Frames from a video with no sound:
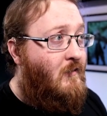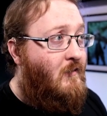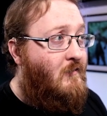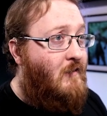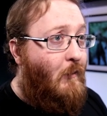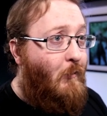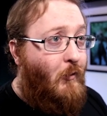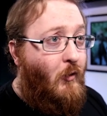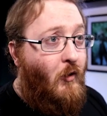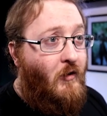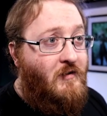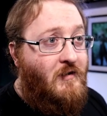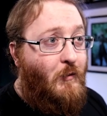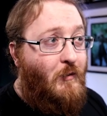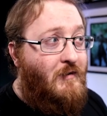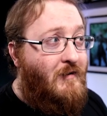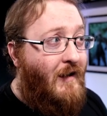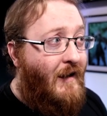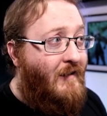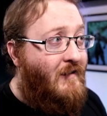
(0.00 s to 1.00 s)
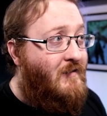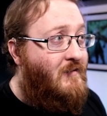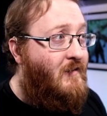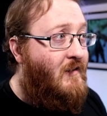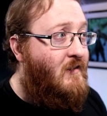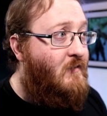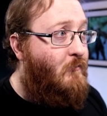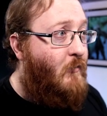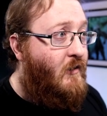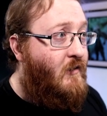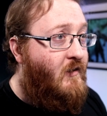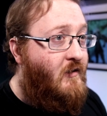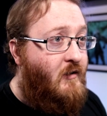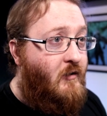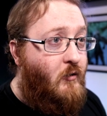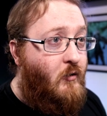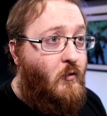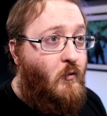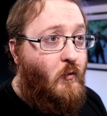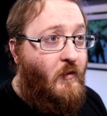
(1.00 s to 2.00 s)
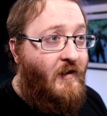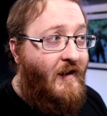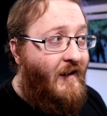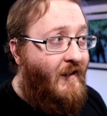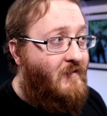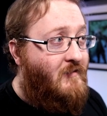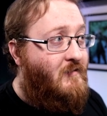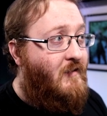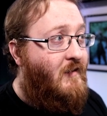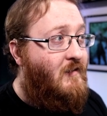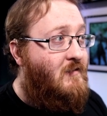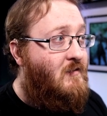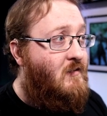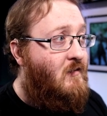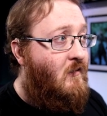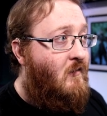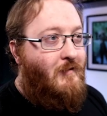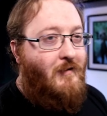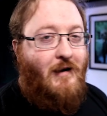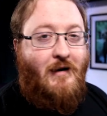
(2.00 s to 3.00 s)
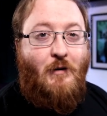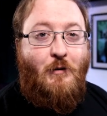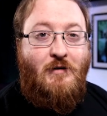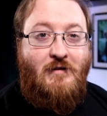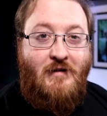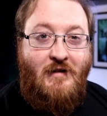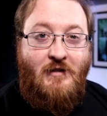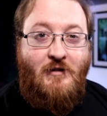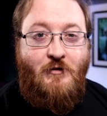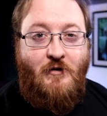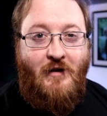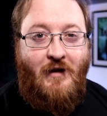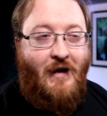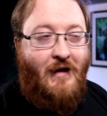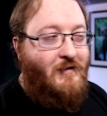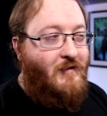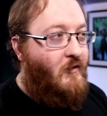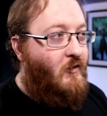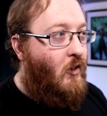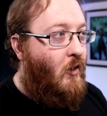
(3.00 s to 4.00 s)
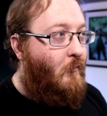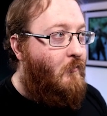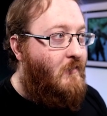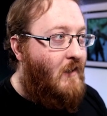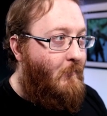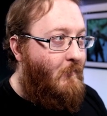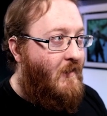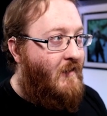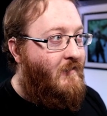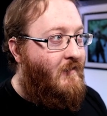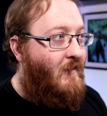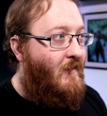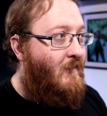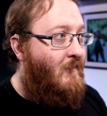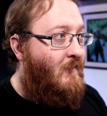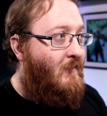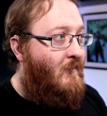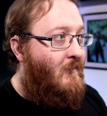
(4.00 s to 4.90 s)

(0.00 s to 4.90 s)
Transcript: Zappacosta with 9 assists, Martin de Roon with 8 assists, and it was these 3 guys at the top, Zapata,